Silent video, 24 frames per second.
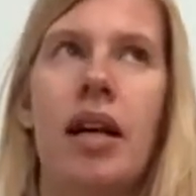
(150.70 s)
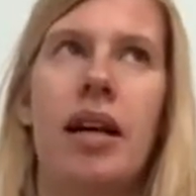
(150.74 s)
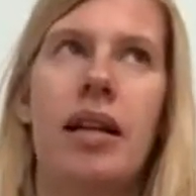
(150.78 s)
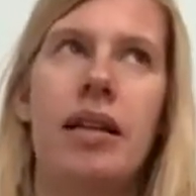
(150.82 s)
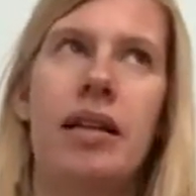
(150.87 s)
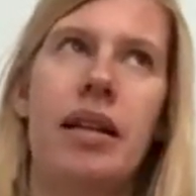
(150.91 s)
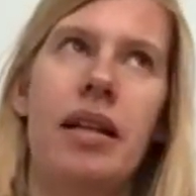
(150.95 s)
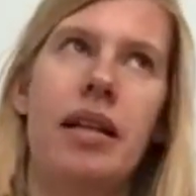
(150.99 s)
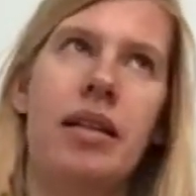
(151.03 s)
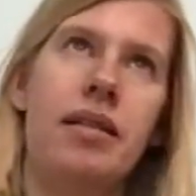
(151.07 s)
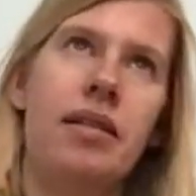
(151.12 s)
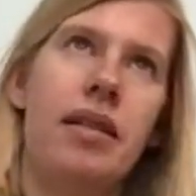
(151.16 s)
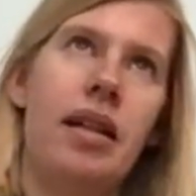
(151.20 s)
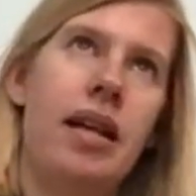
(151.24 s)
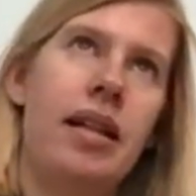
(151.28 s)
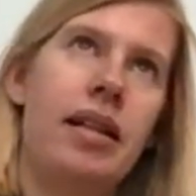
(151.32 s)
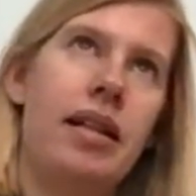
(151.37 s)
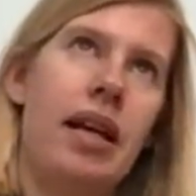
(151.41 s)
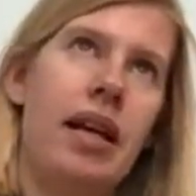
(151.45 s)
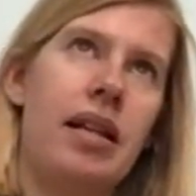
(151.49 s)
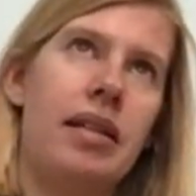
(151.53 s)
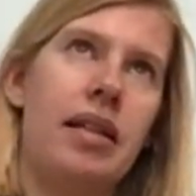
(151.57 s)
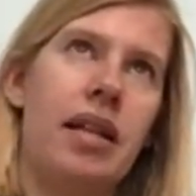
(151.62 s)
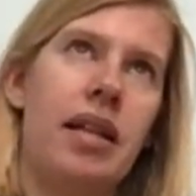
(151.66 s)
and things like
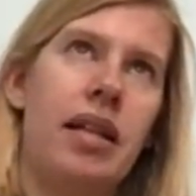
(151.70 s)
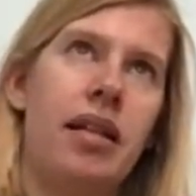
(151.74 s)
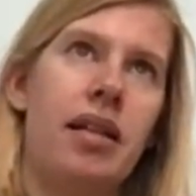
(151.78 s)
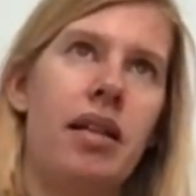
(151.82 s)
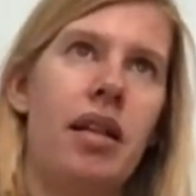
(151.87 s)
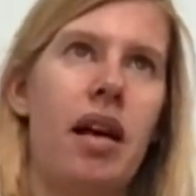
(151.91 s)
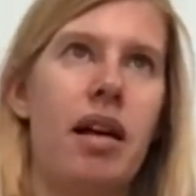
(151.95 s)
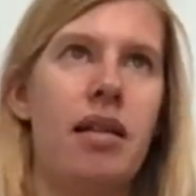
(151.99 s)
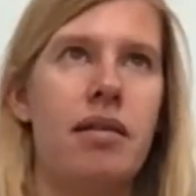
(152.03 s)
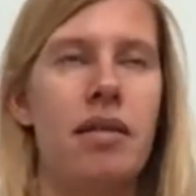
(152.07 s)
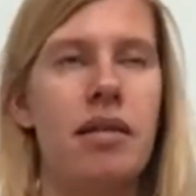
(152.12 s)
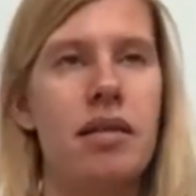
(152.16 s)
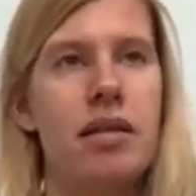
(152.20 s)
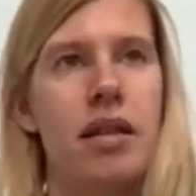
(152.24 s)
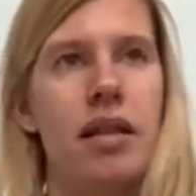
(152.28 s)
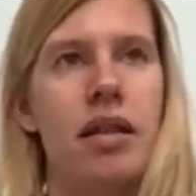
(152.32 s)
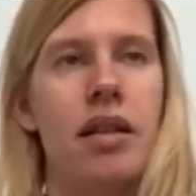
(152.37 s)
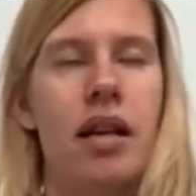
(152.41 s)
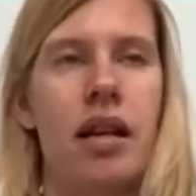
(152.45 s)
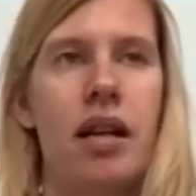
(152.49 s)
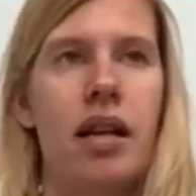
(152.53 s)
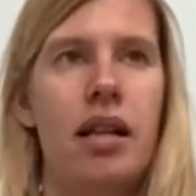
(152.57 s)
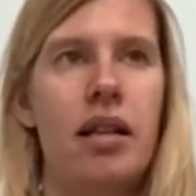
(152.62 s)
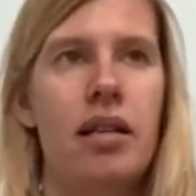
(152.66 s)
that in classes,
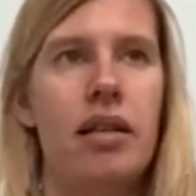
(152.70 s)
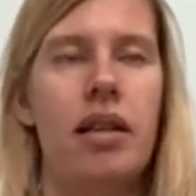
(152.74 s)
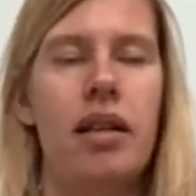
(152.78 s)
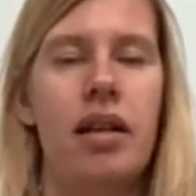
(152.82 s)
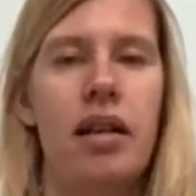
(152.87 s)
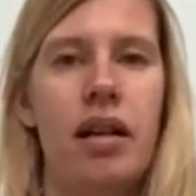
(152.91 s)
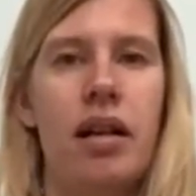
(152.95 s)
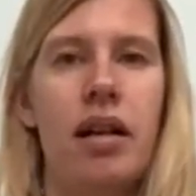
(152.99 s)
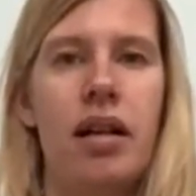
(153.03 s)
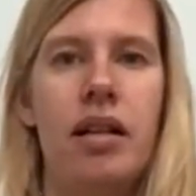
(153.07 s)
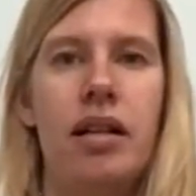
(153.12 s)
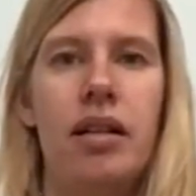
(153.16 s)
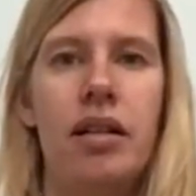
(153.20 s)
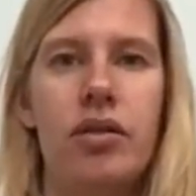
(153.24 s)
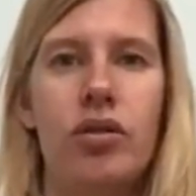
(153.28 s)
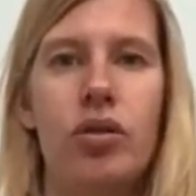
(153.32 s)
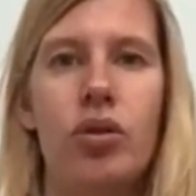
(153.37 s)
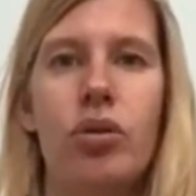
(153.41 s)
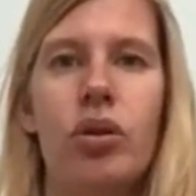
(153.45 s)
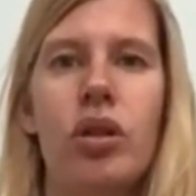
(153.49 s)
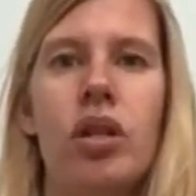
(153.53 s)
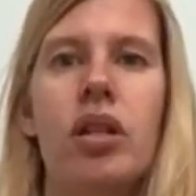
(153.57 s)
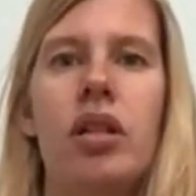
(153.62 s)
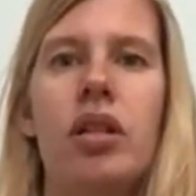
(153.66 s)
and I'll
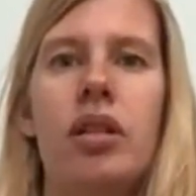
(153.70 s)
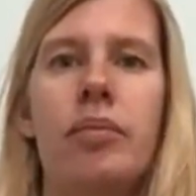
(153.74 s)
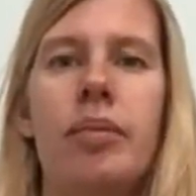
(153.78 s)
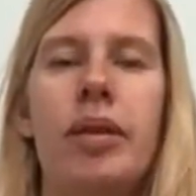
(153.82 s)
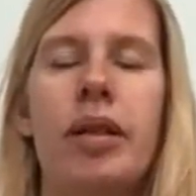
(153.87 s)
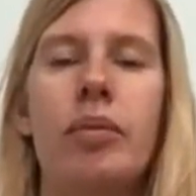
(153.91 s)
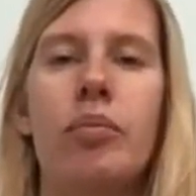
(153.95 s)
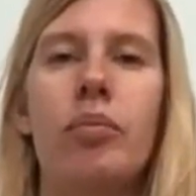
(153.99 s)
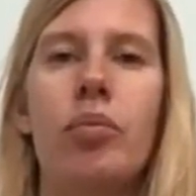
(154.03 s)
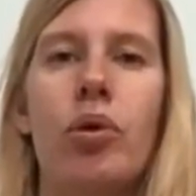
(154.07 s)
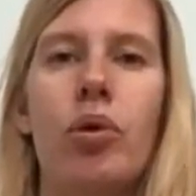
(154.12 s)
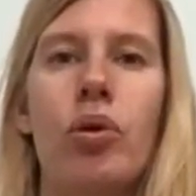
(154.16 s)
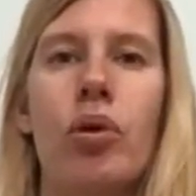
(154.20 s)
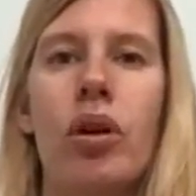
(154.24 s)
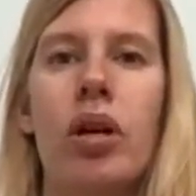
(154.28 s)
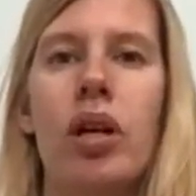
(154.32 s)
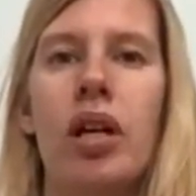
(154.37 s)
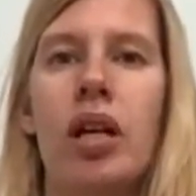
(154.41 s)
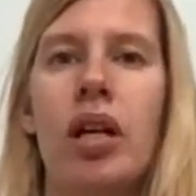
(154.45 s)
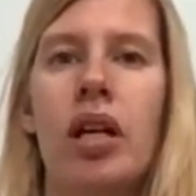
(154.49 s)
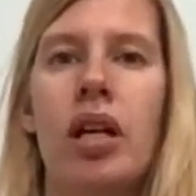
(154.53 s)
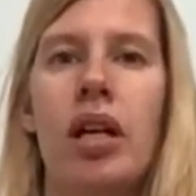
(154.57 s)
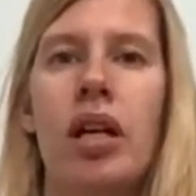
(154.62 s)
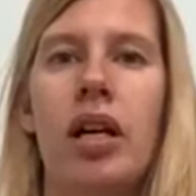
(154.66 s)
talk a little bit more
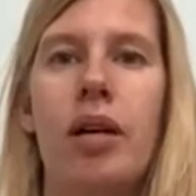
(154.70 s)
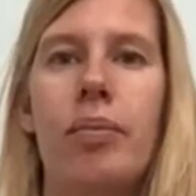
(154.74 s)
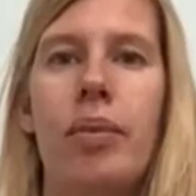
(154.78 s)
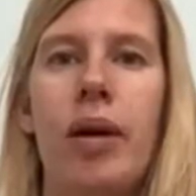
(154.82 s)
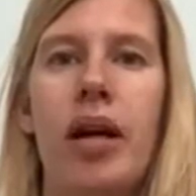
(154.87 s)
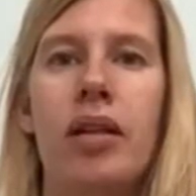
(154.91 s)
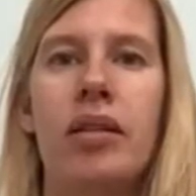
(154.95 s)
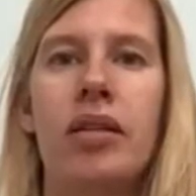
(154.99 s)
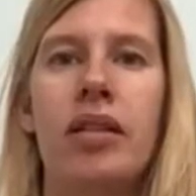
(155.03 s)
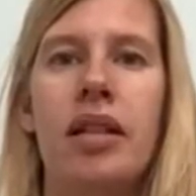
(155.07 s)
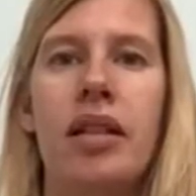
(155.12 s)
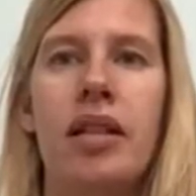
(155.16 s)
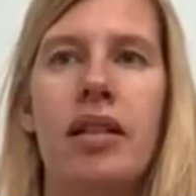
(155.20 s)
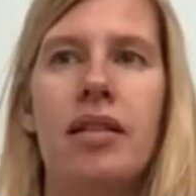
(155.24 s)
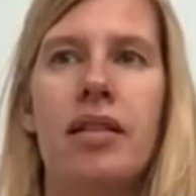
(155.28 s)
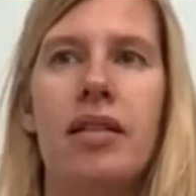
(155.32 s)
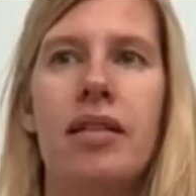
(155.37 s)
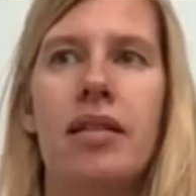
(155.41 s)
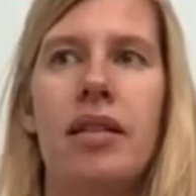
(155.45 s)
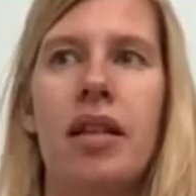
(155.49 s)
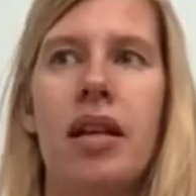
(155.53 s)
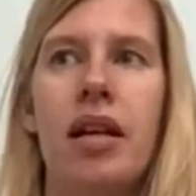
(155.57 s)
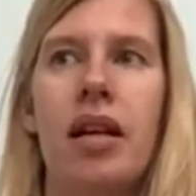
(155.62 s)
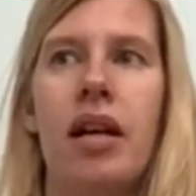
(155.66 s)
about
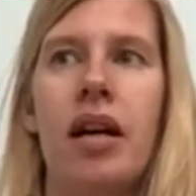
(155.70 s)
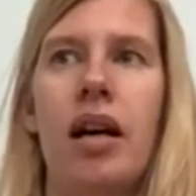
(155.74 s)
this,